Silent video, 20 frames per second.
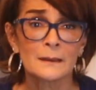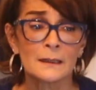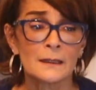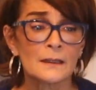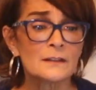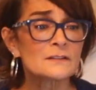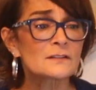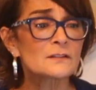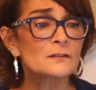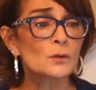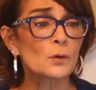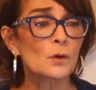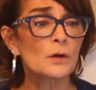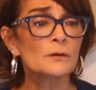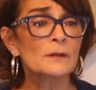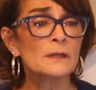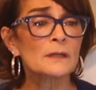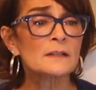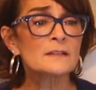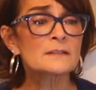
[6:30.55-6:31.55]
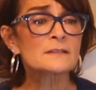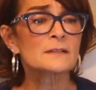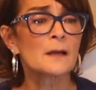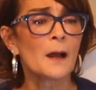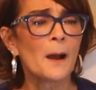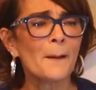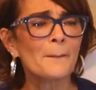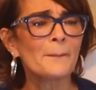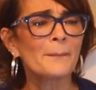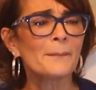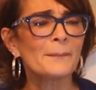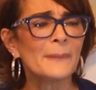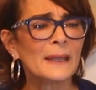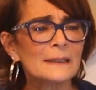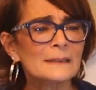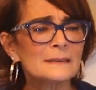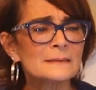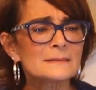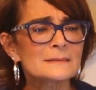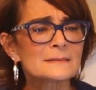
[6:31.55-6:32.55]
His story is
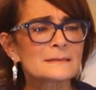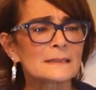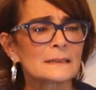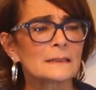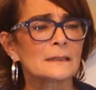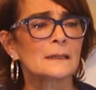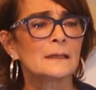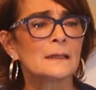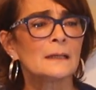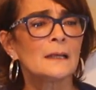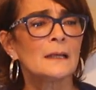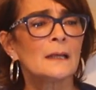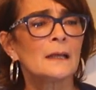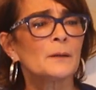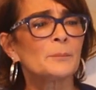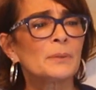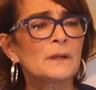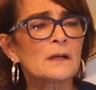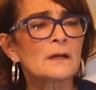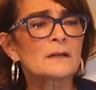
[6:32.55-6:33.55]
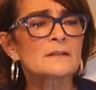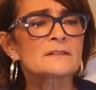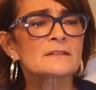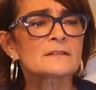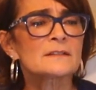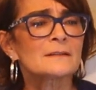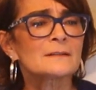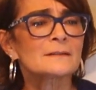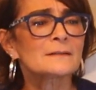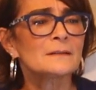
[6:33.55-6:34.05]
amazing because,